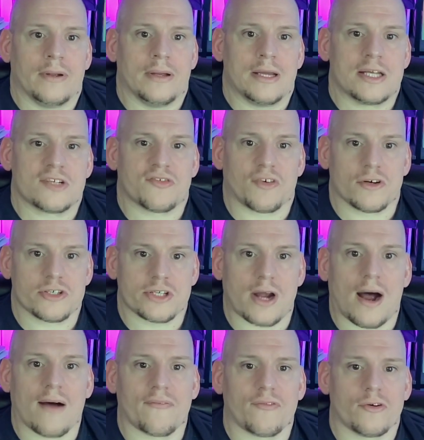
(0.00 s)
is for
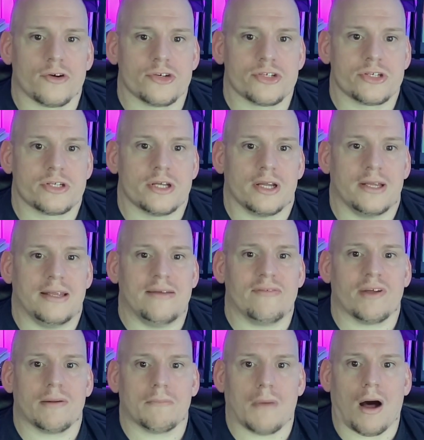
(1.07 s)
scoffers to
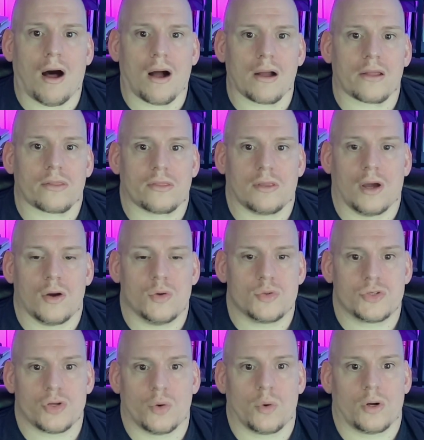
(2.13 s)
even mock
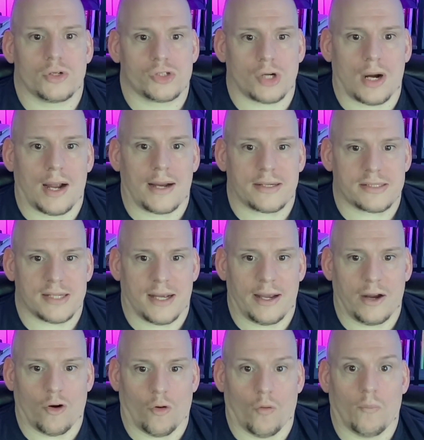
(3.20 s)
those who are trying to
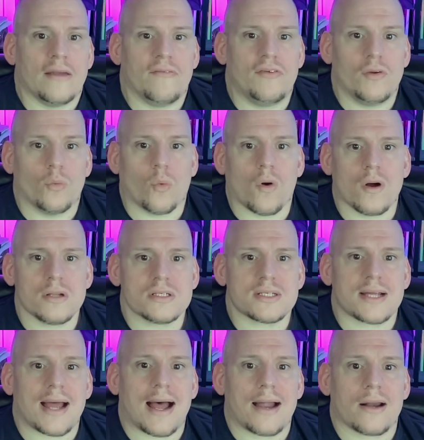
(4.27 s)
help. If you want to
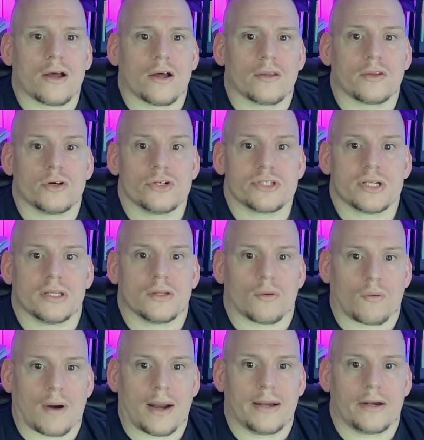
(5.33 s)
guide others in the
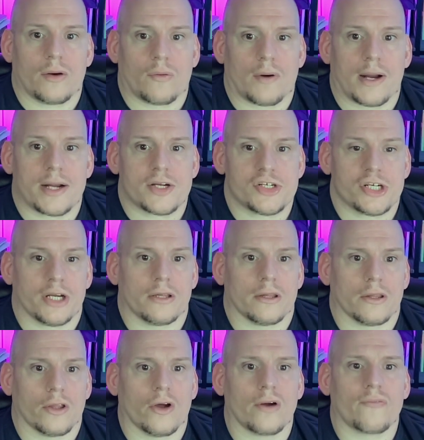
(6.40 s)
right
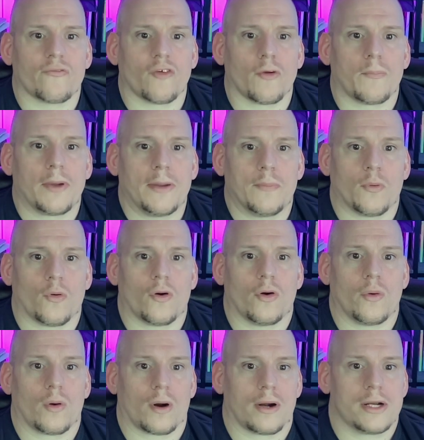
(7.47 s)
direction, look for people who
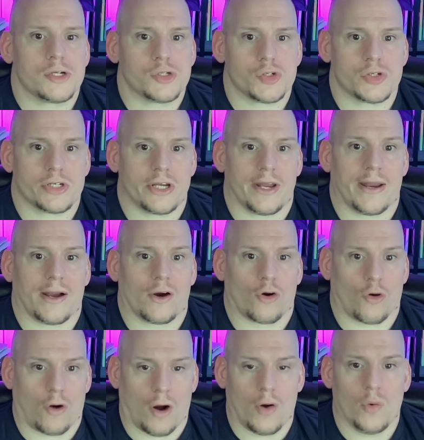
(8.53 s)
are interested in
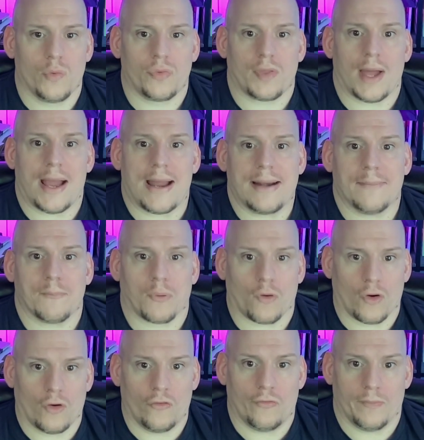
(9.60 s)
growth and
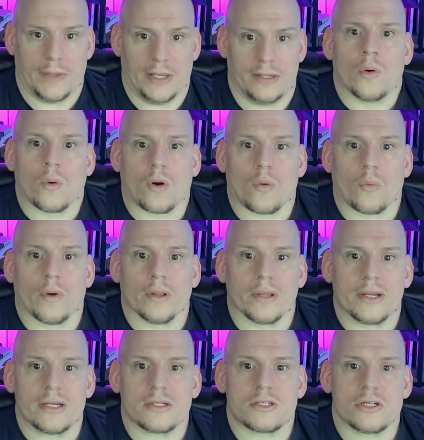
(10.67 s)
improvement, who are
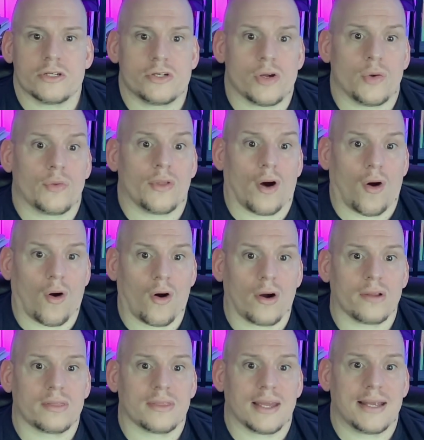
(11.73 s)
willing to do the
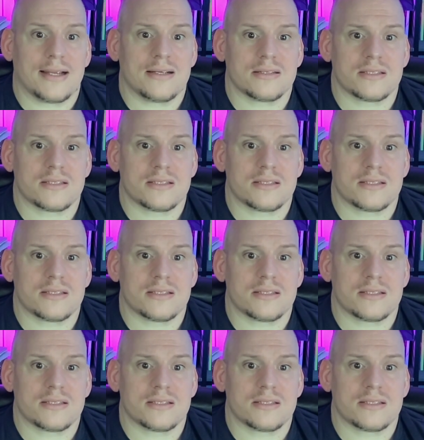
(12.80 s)
hard things